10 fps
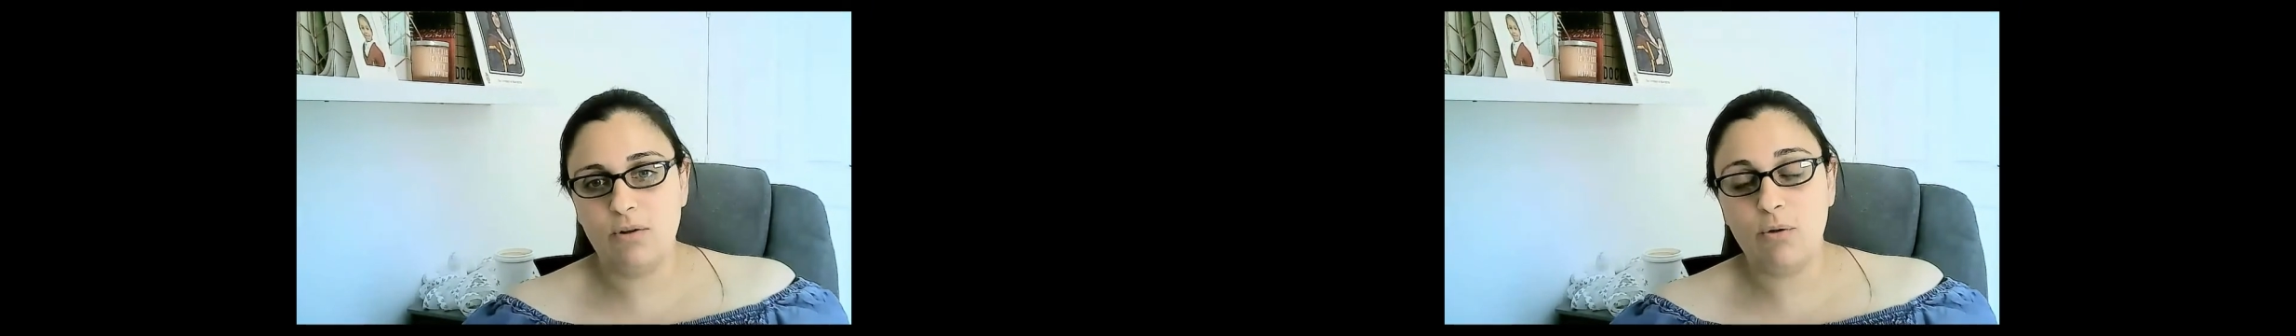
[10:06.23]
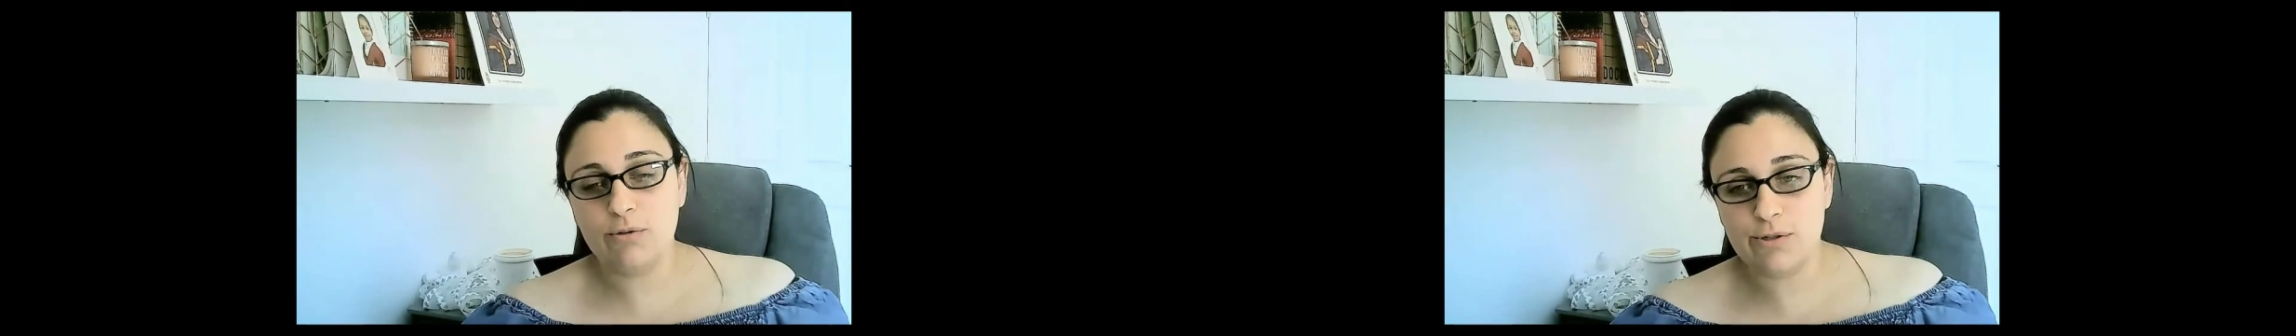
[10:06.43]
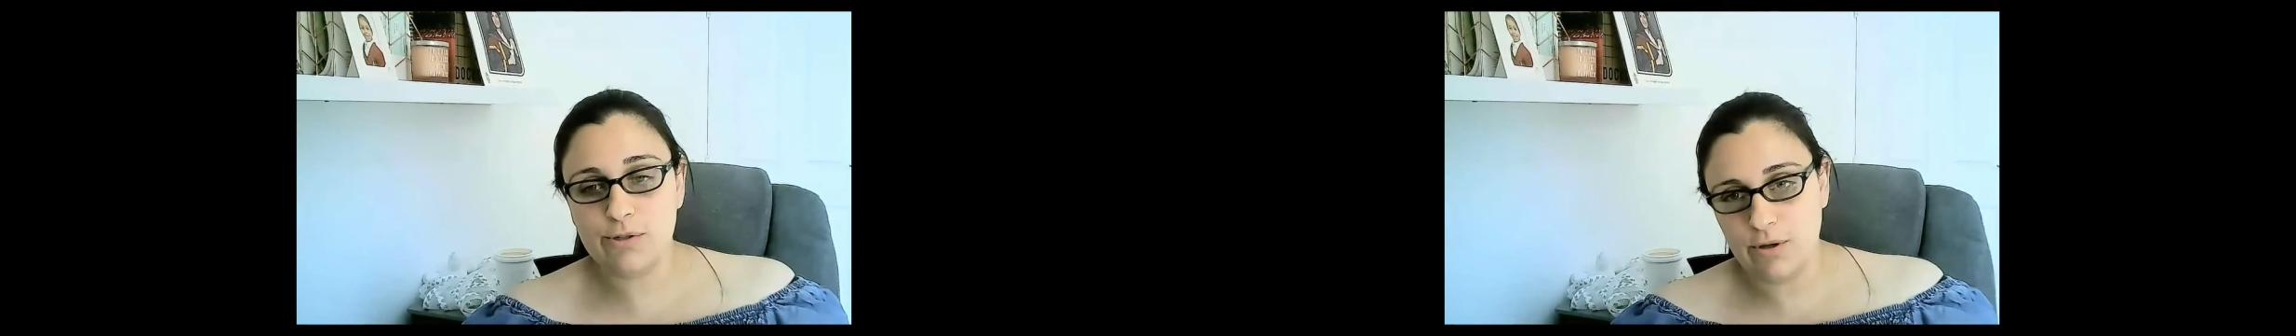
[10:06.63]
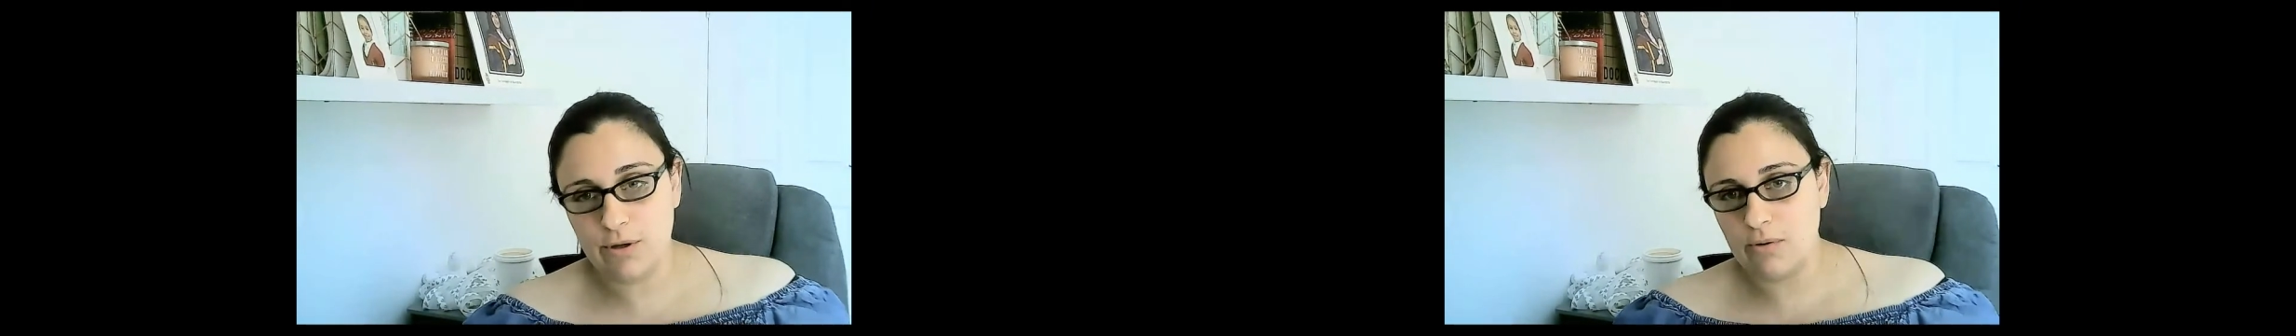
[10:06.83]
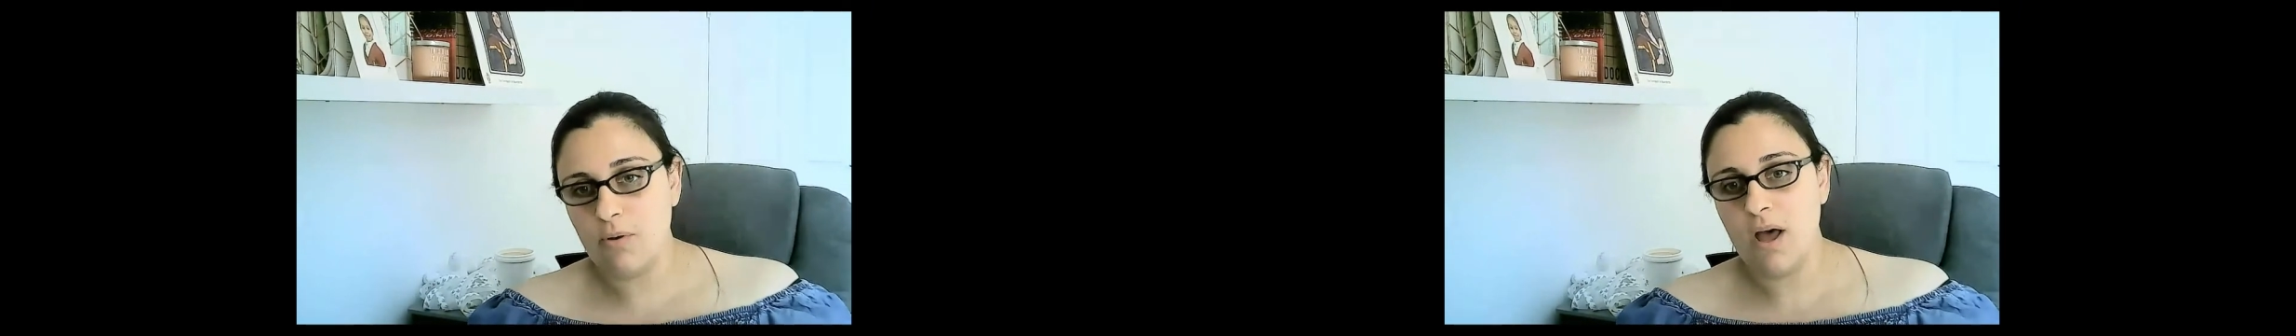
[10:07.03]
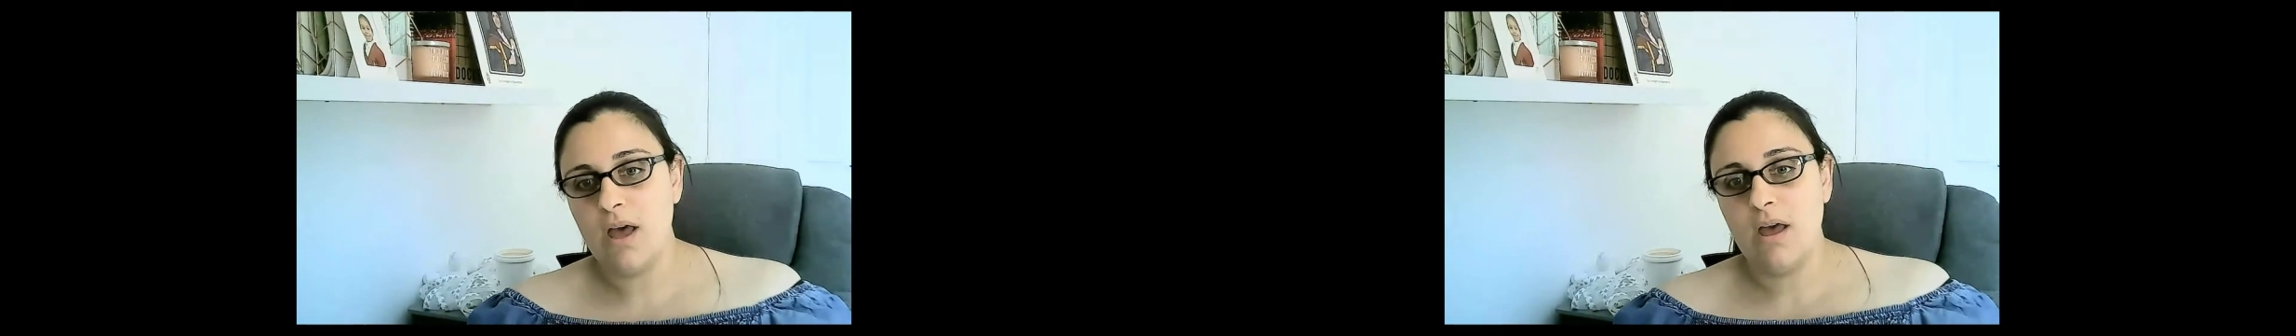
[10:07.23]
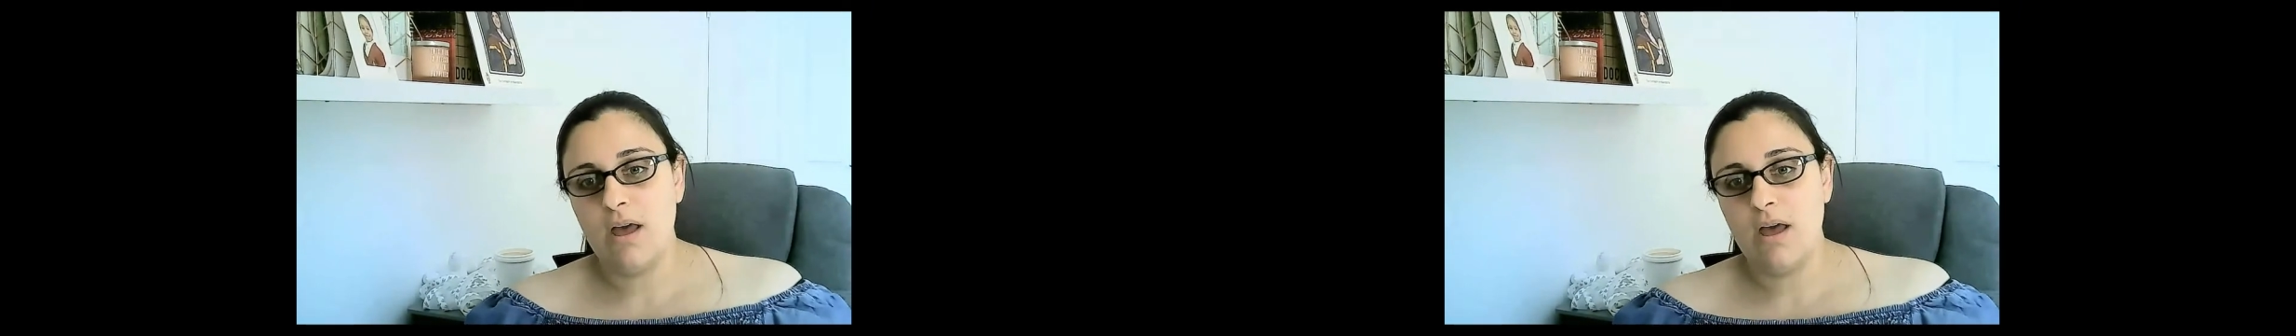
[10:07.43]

and also